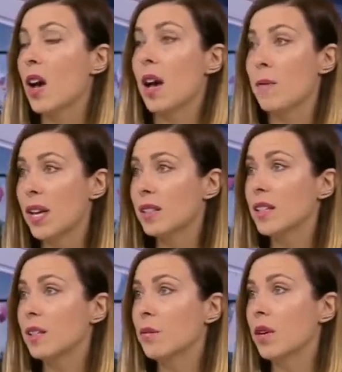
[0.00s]
I met
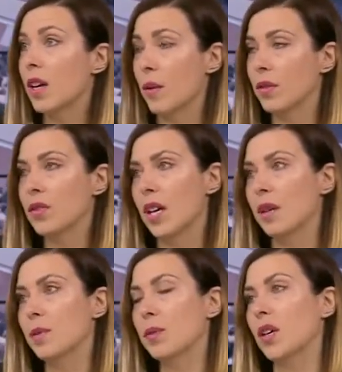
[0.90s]
him a couple of
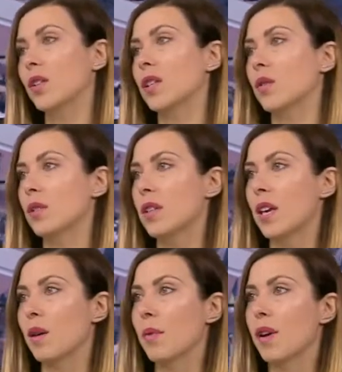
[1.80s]
times because he was
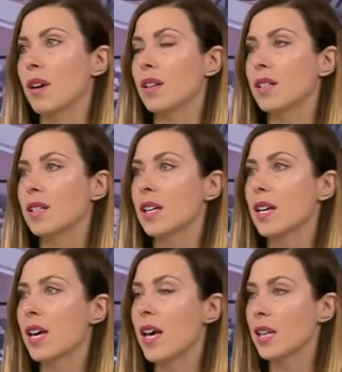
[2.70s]
taking part
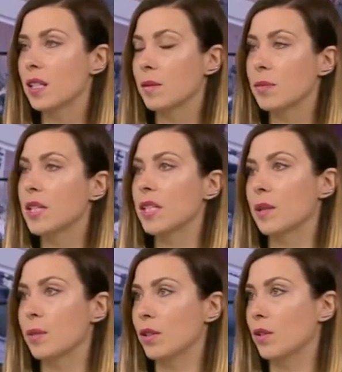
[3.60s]
as a
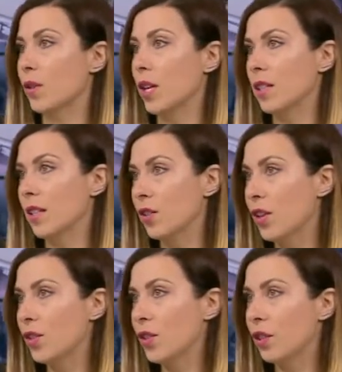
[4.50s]
participant of Odessa
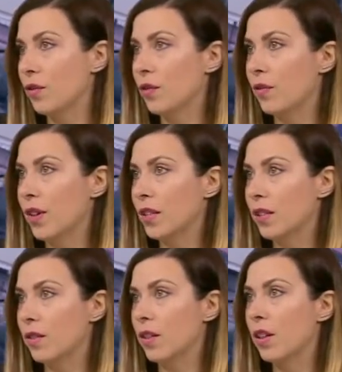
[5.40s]
International Film
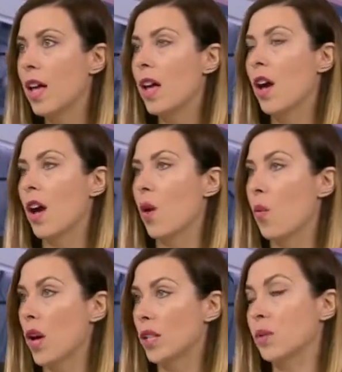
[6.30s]
Festival,
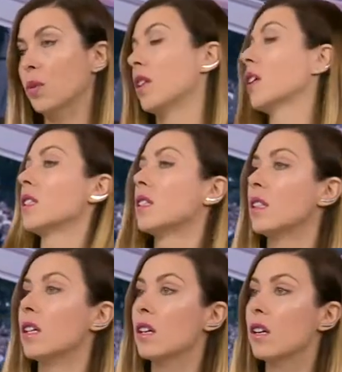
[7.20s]
once with his
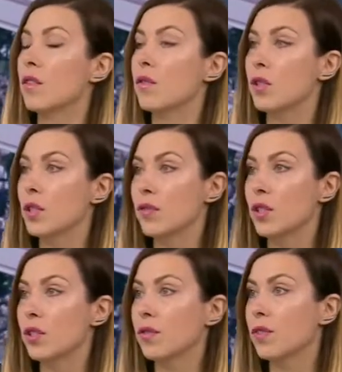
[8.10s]
first
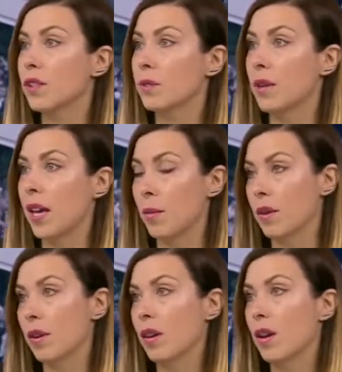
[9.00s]
feature film,
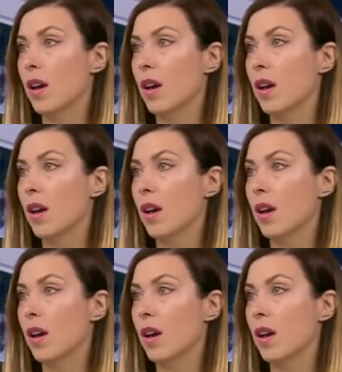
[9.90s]
Gamer.